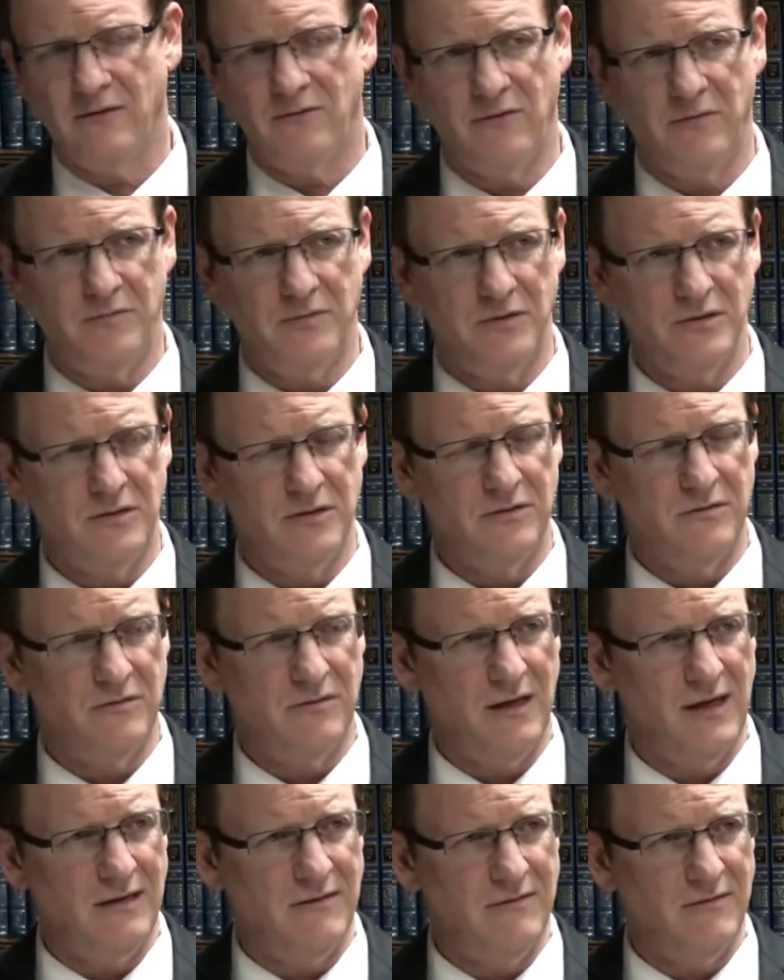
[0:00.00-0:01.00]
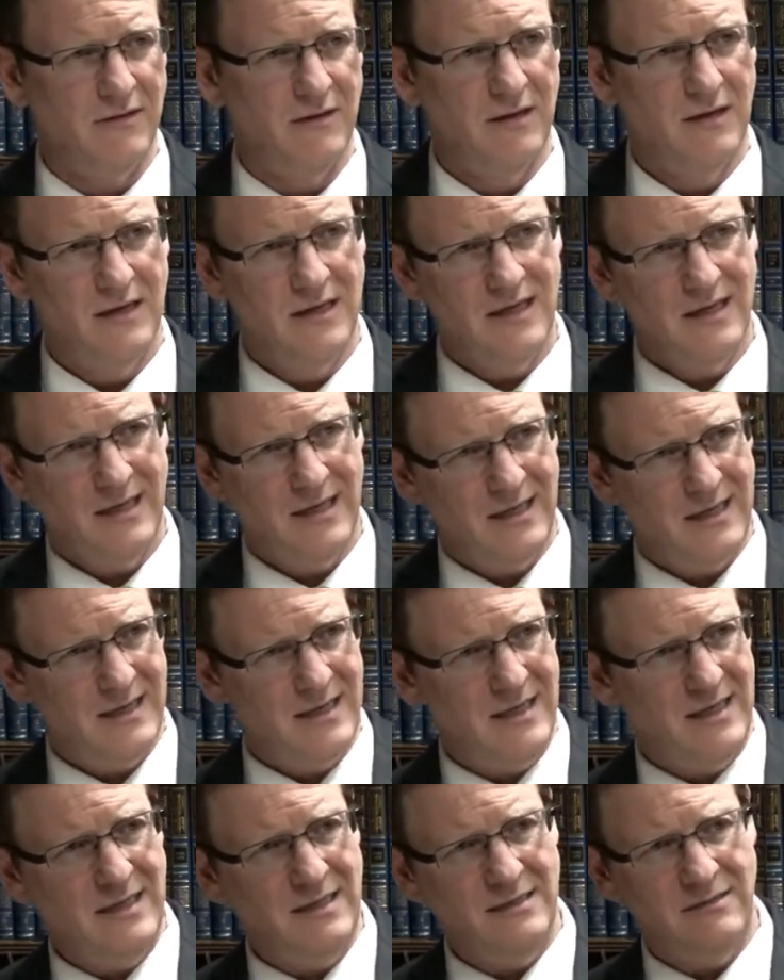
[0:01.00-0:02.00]
if a person read
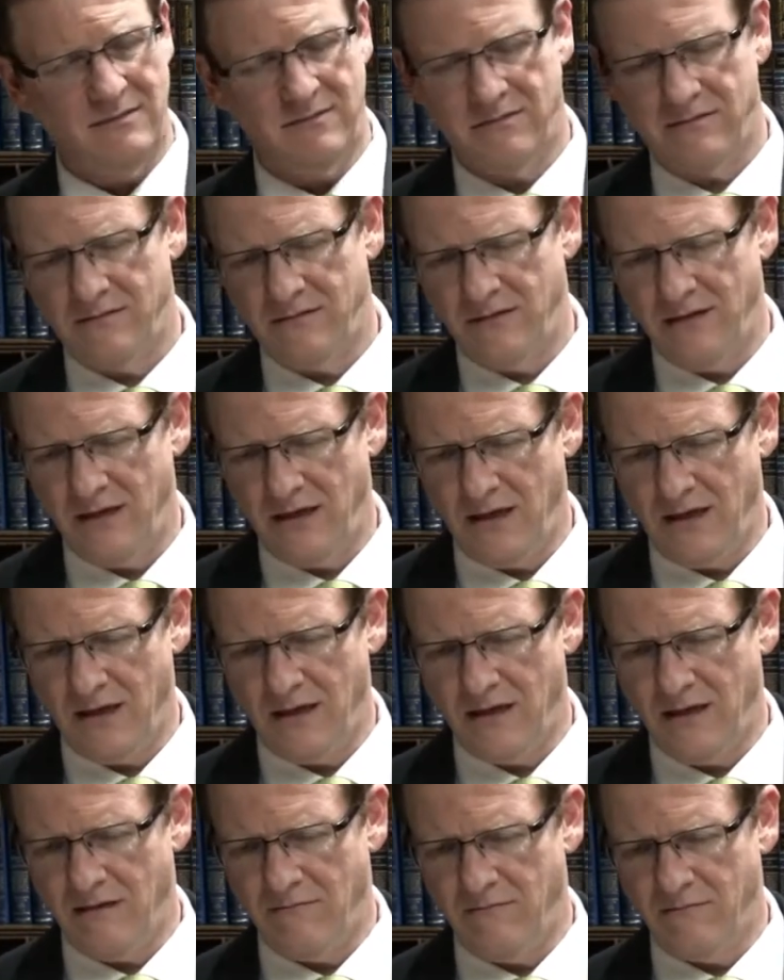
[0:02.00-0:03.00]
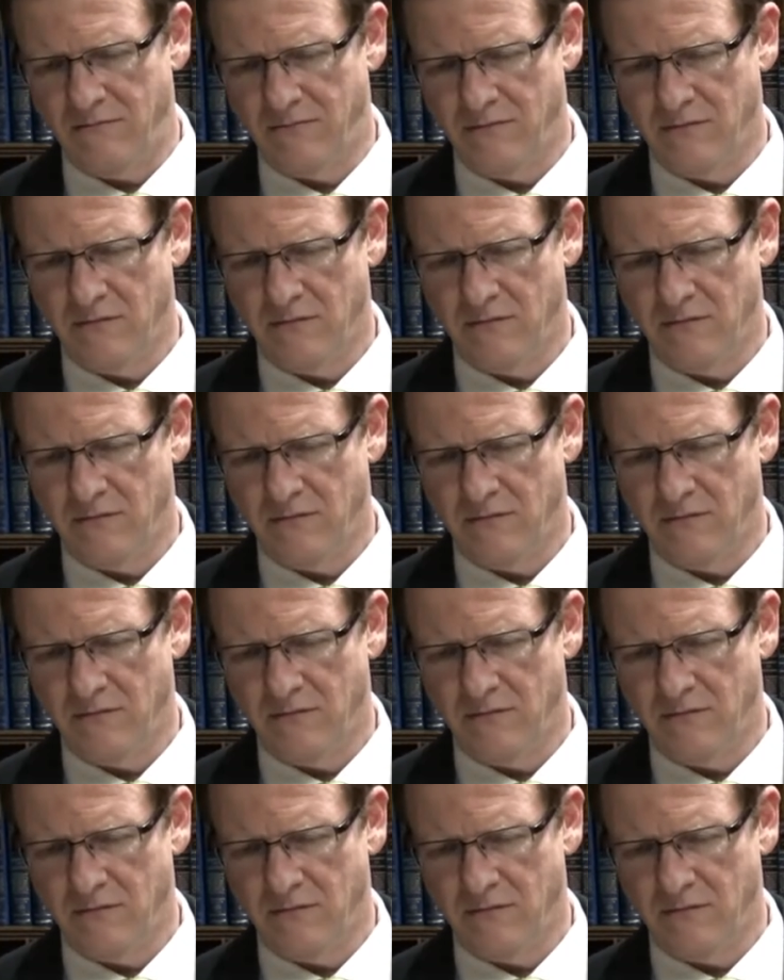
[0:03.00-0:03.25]
and lead the um,